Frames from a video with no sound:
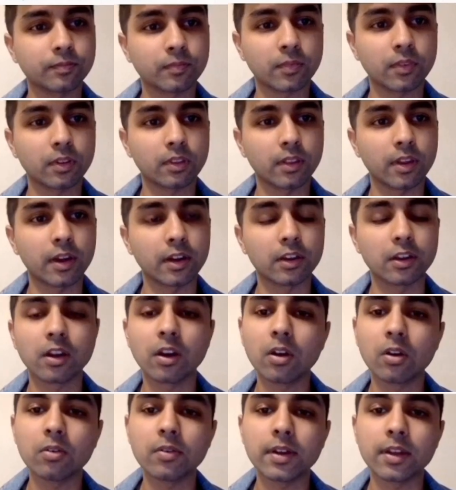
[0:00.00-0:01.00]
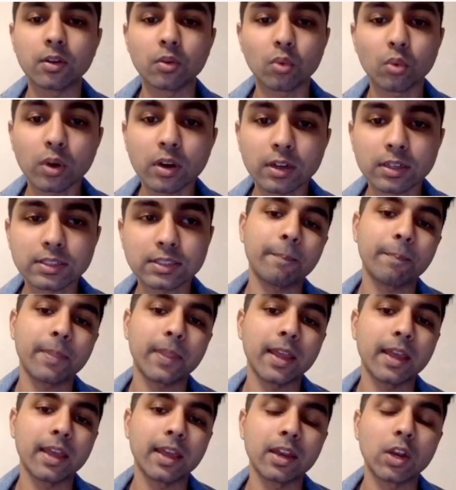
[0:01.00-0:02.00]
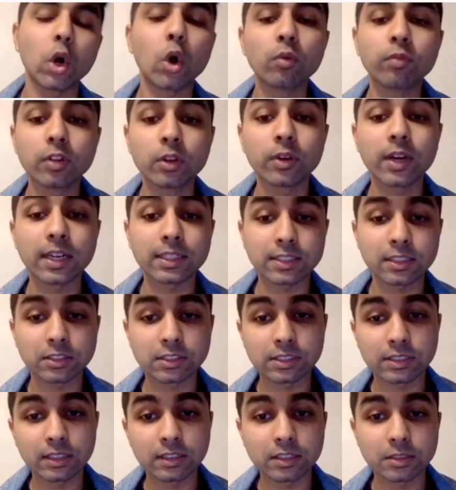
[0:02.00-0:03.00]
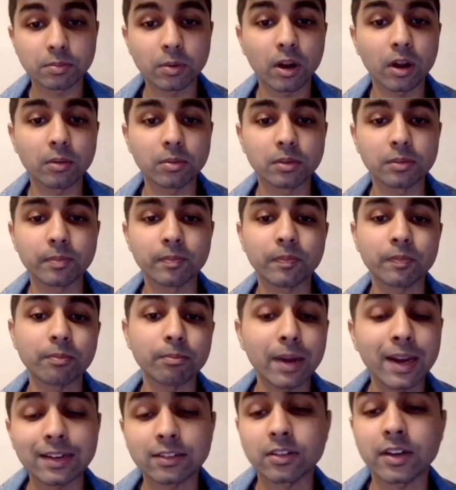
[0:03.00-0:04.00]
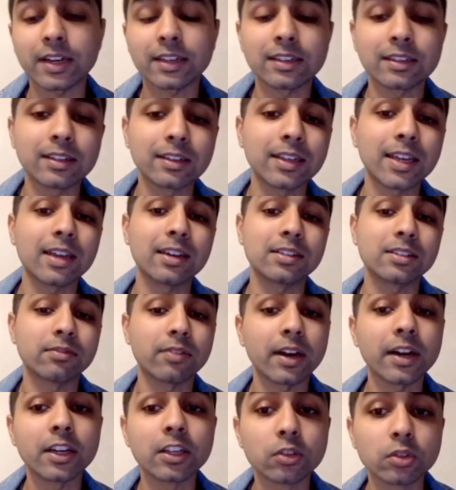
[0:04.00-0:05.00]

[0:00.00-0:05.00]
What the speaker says: There you go, it works, and hopefully you guys understood this problem. Backtracking, again, is a very useful